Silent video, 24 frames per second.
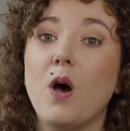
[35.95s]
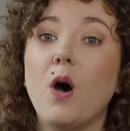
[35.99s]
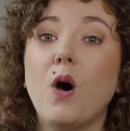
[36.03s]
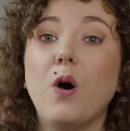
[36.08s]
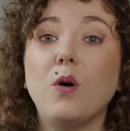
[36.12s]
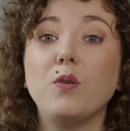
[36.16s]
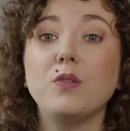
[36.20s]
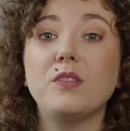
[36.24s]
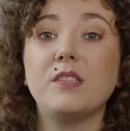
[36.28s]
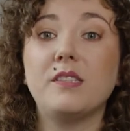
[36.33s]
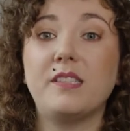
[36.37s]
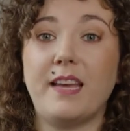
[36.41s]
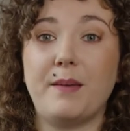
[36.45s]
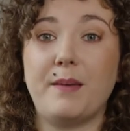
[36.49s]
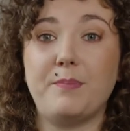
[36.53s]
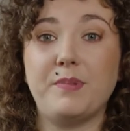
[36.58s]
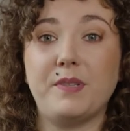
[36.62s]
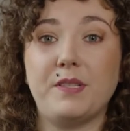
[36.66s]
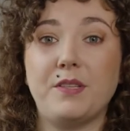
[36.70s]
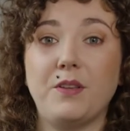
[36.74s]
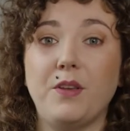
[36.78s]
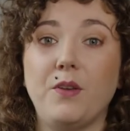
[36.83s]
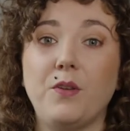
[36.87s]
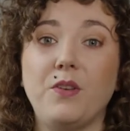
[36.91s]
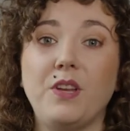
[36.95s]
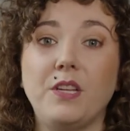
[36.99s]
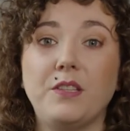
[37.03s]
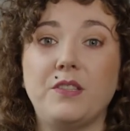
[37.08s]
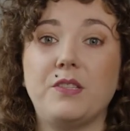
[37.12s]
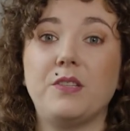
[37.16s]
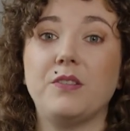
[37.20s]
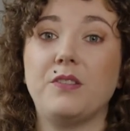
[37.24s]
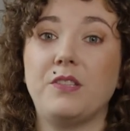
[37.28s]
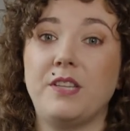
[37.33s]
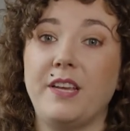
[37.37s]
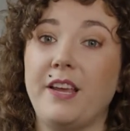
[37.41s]
All steps you need
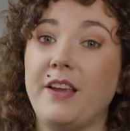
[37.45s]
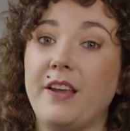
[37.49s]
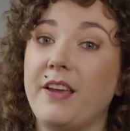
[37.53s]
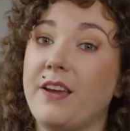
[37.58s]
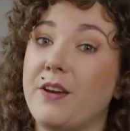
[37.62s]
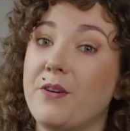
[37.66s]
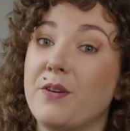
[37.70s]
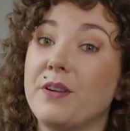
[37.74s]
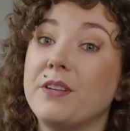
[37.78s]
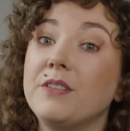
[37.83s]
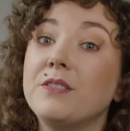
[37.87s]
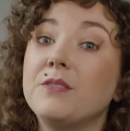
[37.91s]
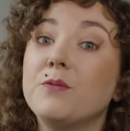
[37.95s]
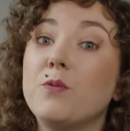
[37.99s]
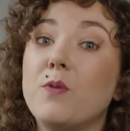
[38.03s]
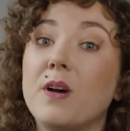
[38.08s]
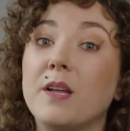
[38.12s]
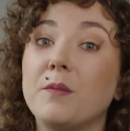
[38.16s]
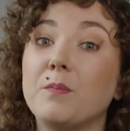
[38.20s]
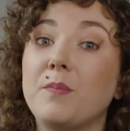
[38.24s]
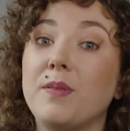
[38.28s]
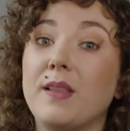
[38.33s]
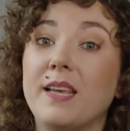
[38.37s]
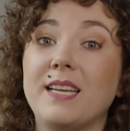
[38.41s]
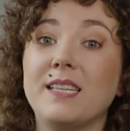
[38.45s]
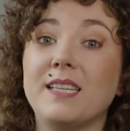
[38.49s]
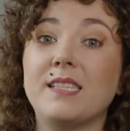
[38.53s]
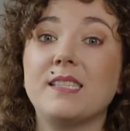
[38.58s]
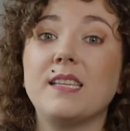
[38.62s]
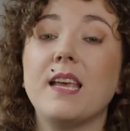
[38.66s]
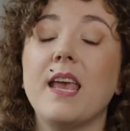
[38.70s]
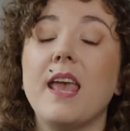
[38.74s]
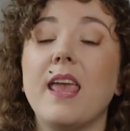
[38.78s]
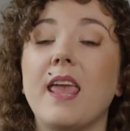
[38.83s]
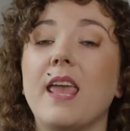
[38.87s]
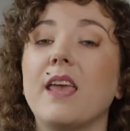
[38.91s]
to take are in one
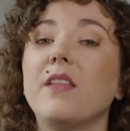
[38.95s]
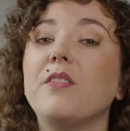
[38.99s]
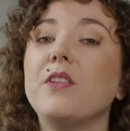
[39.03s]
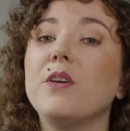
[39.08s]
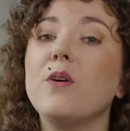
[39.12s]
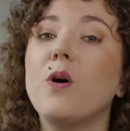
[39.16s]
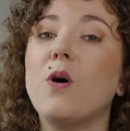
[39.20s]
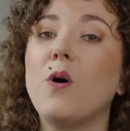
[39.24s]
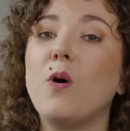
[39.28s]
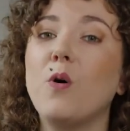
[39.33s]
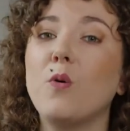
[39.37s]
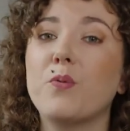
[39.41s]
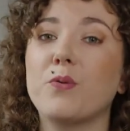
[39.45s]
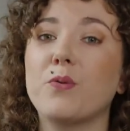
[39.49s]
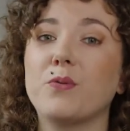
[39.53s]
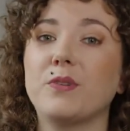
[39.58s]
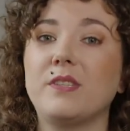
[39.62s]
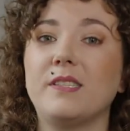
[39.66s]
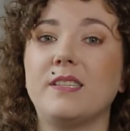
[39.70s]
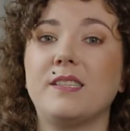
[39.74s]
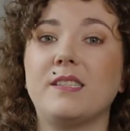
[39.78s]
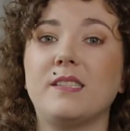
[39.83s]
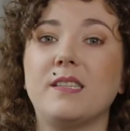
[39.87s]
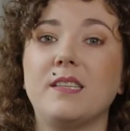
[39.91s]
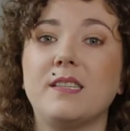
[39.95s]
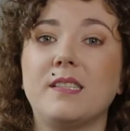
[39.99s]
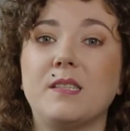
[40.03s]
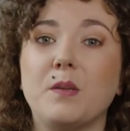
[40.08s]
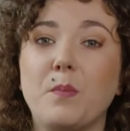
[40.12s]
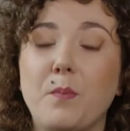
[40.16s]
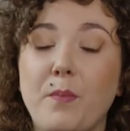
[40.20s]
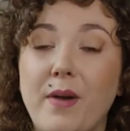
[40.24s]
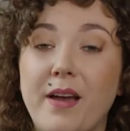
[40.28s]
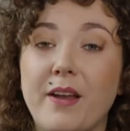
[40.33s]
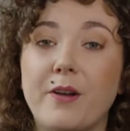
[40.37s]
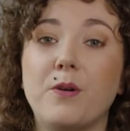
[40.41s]
place and the whole process is a
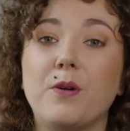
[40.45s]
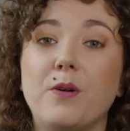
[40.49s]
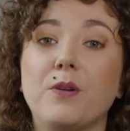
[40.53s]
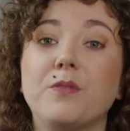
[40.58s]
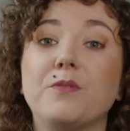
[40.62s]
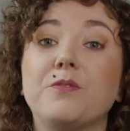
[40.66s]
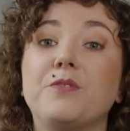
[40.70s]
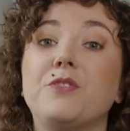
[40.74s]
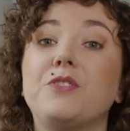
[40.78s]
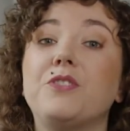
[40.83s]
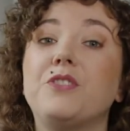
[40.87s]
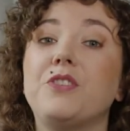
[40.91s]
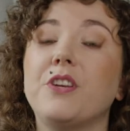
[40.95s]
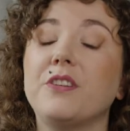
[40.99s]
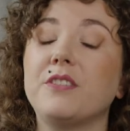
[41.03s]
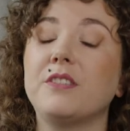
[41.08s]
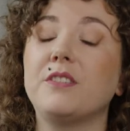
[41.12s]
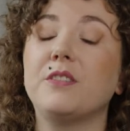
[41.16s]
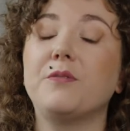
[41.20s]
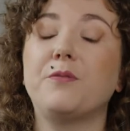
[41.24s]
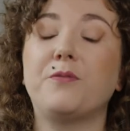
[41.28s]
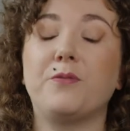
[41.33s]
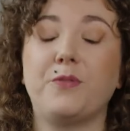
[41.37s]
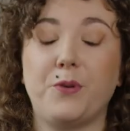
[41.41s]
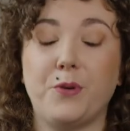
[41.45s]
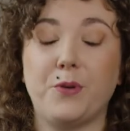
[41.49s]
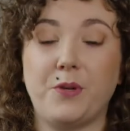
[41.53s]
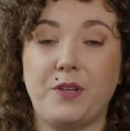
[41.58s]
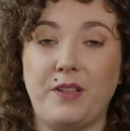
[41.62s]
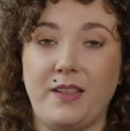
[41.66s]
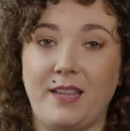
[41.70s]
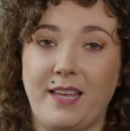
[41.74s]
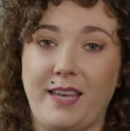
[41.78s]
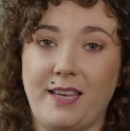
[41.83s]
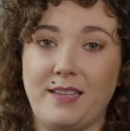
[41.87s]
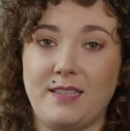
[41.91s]
matter of just a few
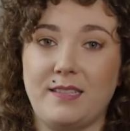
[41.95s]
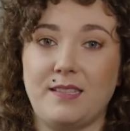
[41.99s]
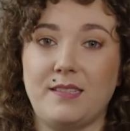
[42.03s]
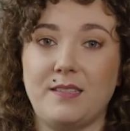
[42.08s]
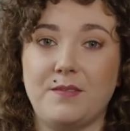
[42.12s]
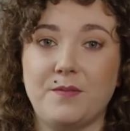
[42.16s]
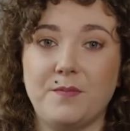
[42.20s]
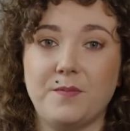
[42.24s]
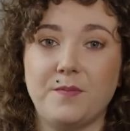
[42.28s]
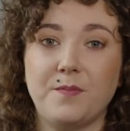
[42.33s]
clicks.